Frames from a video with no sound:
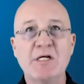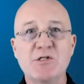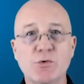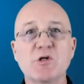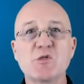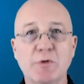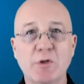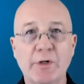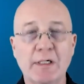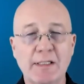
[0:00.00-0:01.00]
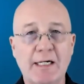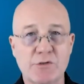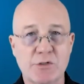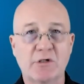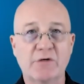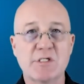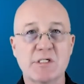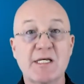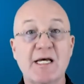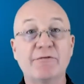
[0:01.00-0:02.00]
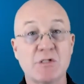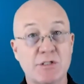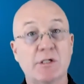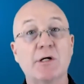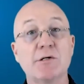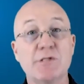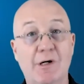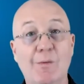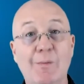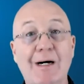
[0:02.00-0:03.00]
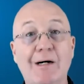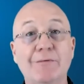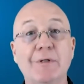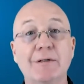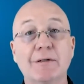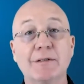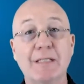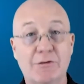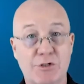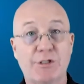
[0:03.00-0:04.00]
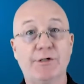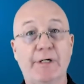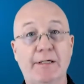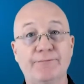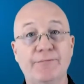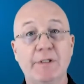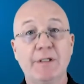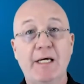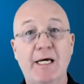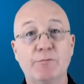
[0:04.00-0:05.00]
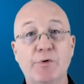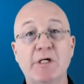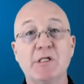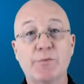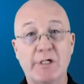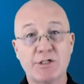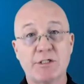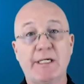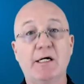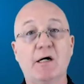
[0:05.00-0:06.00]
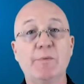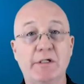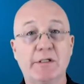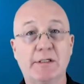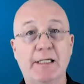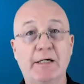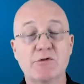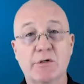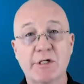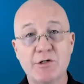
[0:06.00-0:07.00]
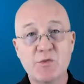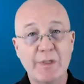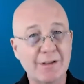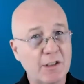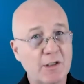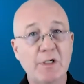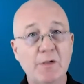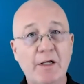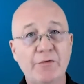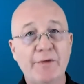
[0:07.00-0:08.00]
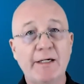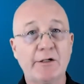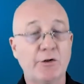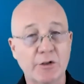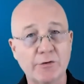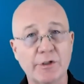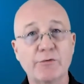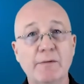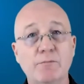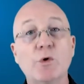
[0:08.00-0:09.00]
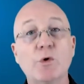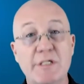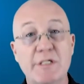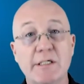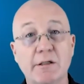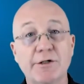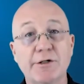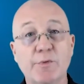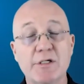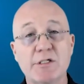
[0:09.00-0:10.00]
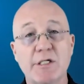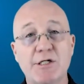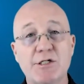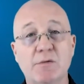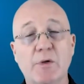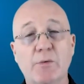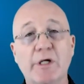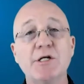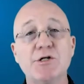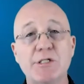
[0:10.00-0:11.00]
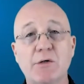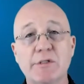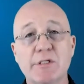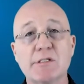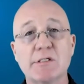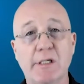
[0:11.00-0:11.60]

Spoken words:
who are exploring cloud services have concerns about cloud security and putting their production data up into the cloud. So can you speak a little bit about that? I know you're going to more detail in your presentation, but what can you share with us today?